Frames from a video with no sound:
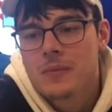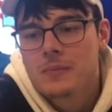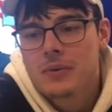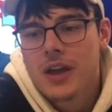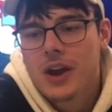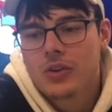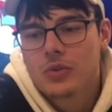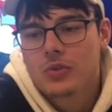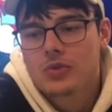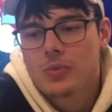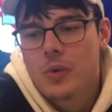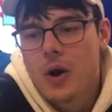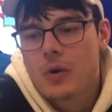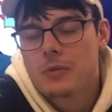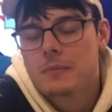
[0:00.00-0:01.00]
Pierre-Luc
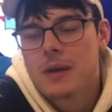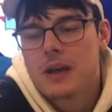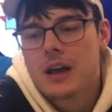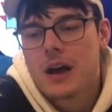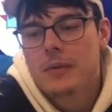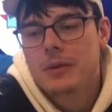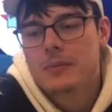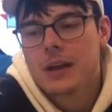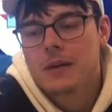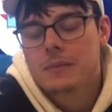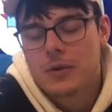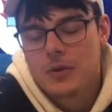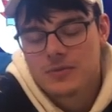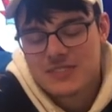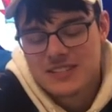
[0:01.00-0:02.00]
Dubois would come and make
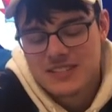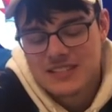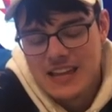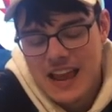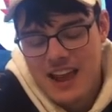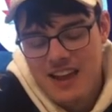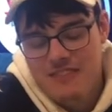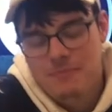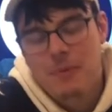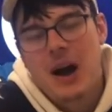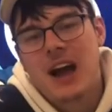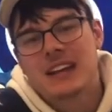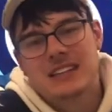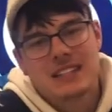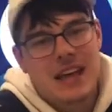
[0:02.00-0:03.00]
moves. Saved
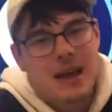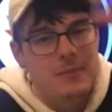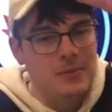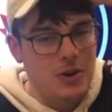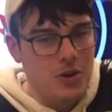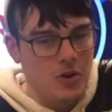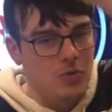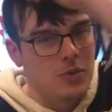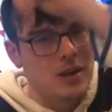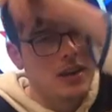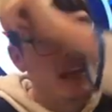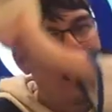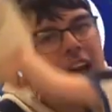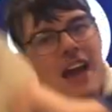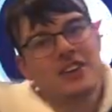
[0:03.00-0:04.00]
by Demko.
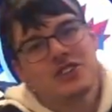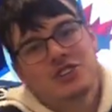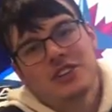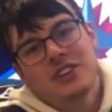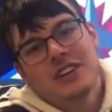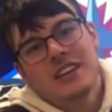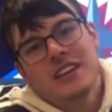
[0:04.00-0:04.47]
Reaction